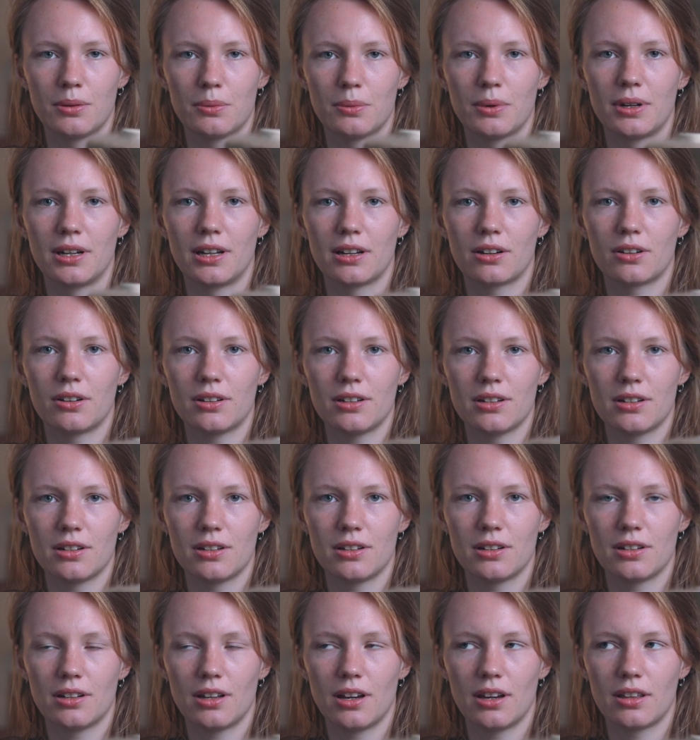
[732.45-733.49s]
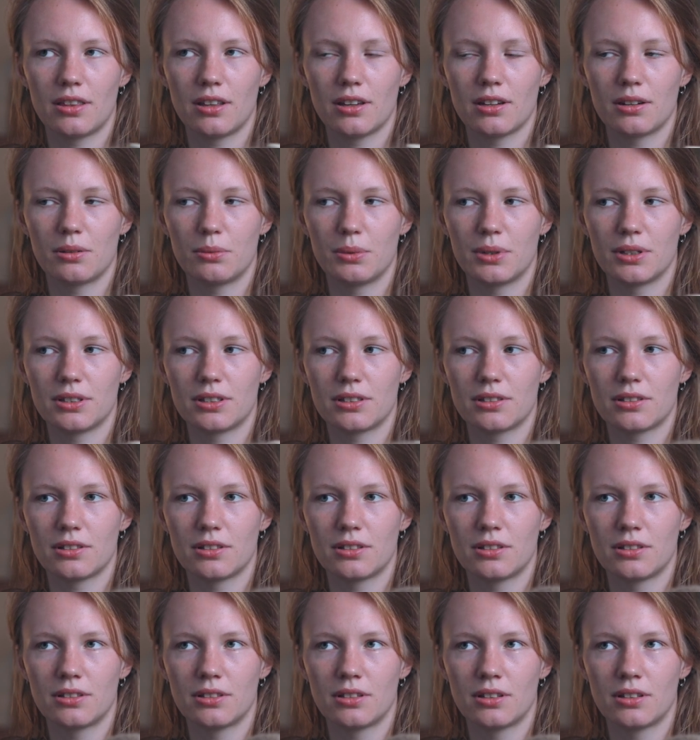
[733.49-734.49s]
when I got it, I think it was